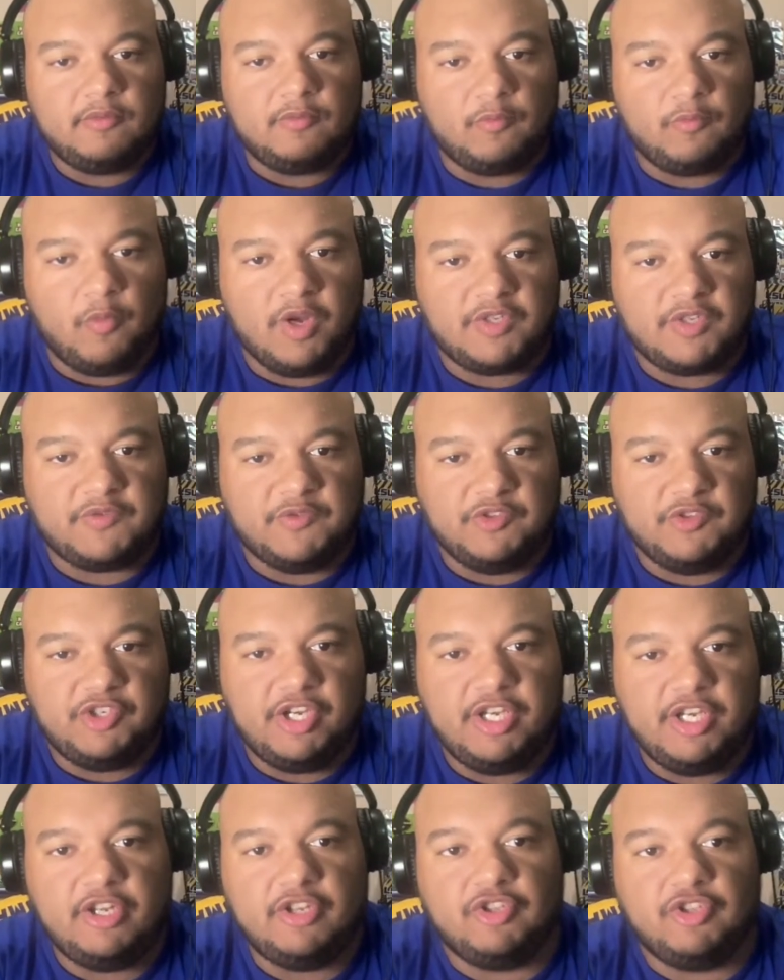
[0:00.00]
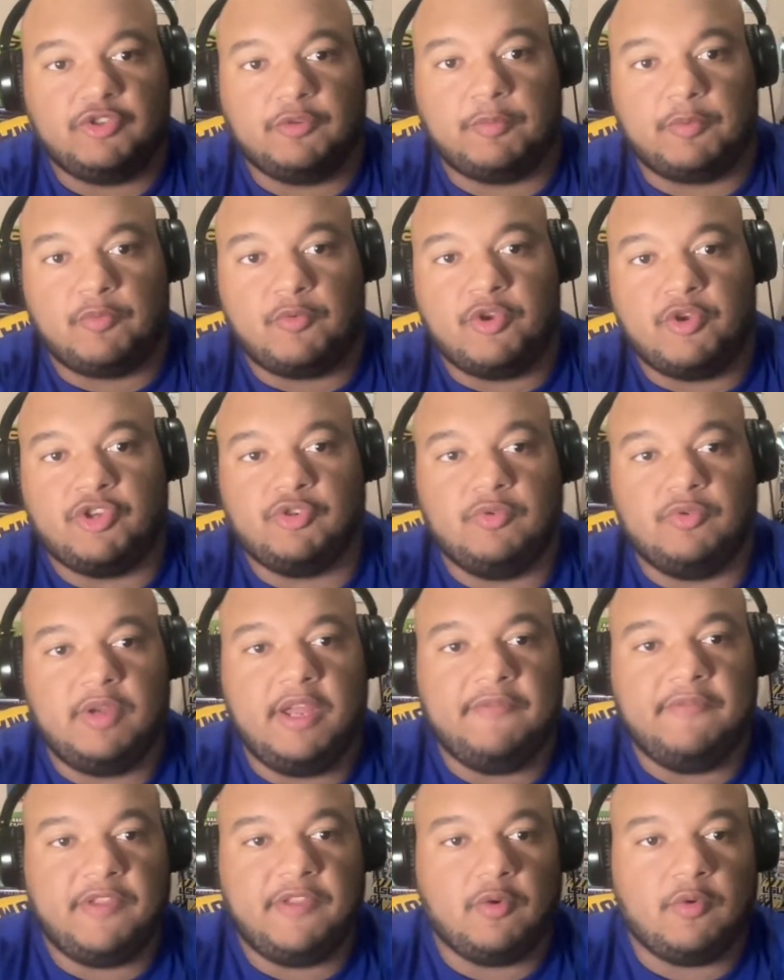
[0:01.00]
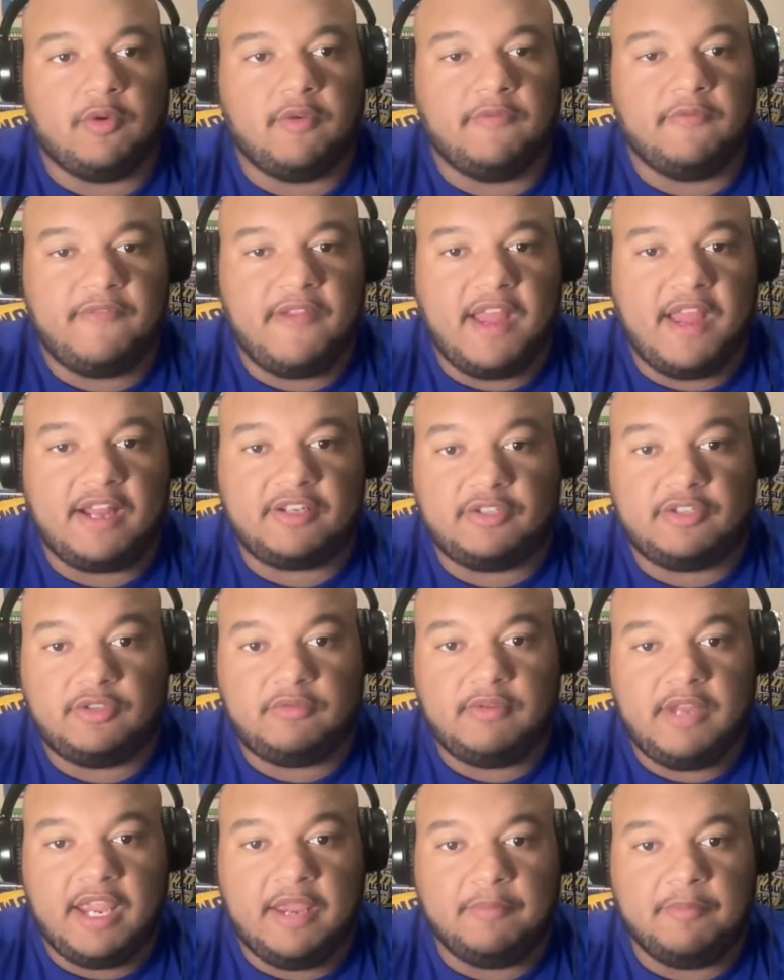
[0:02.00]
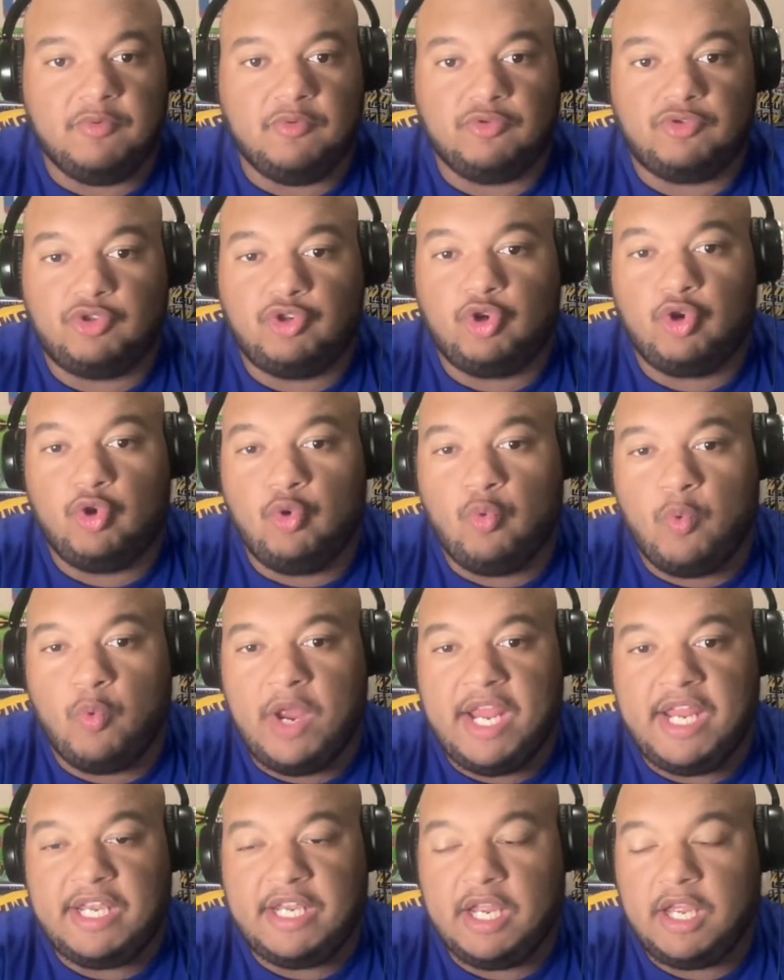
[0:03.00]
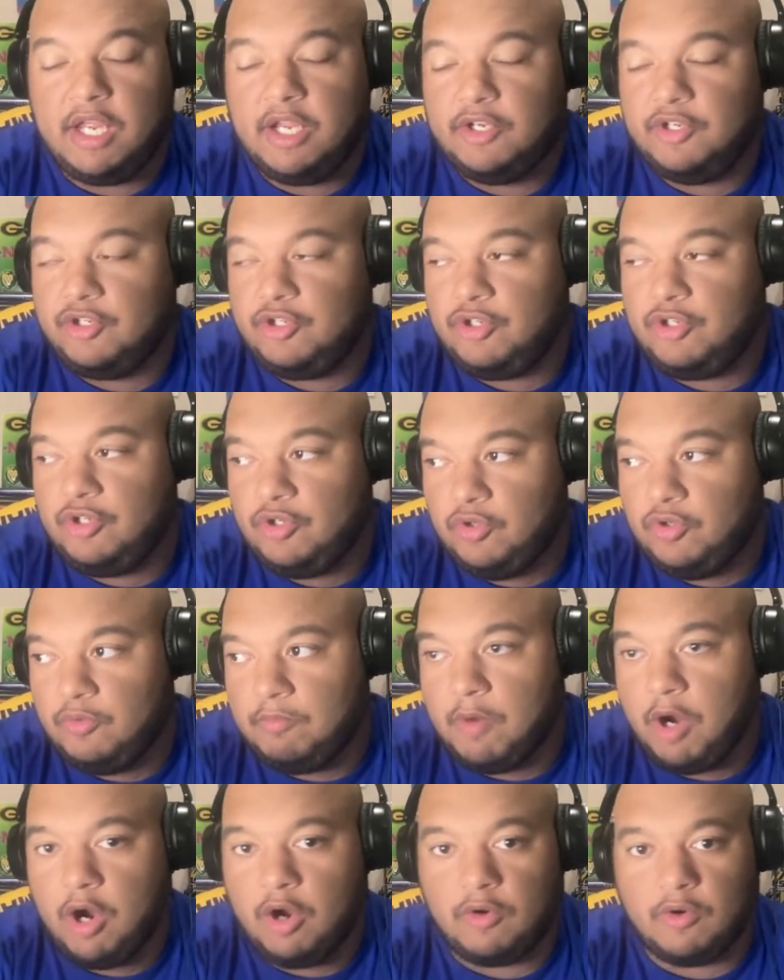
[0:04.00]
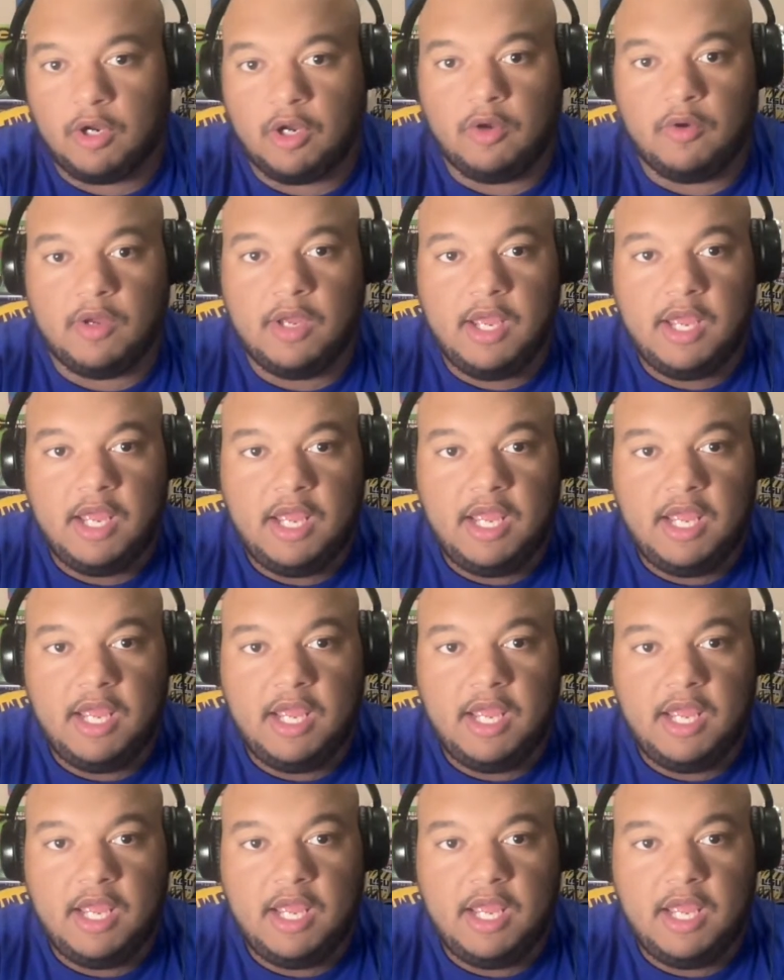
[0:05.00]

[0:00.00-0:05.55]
West Virginia in the Super Regional if they were, in fact, able to win tomorrow.